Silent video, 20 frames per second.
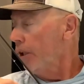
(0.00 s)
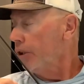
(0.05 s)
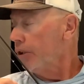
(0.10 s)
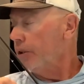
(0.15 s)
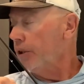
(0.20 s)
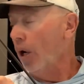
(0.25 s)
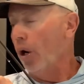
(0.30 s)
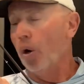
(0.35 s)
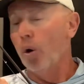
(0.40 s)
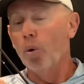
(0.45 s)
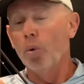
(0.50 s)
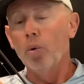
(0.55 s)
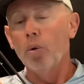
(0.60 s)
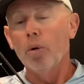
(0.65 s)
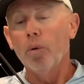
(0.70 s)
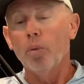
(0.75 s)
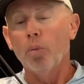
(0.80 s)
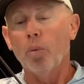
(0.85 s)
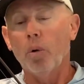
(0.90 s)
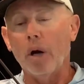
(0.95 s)
So
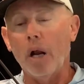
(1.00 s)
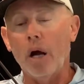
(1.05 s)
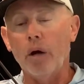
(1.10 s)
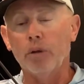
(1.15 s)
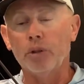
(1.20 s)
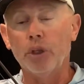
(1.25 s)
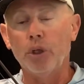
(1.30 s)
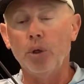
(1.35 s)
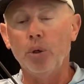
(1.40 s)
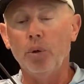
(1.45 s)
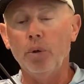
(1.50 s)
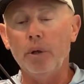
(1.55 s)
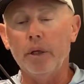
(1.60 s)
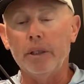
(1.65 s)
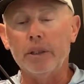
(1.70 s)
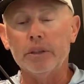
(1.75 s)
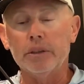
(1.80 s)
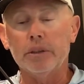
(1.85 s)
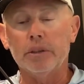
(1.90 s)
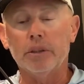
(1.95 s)
what I'll do
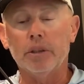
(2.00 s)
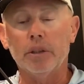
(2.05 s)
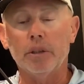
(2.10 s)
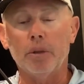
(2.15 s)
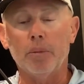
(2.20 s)
is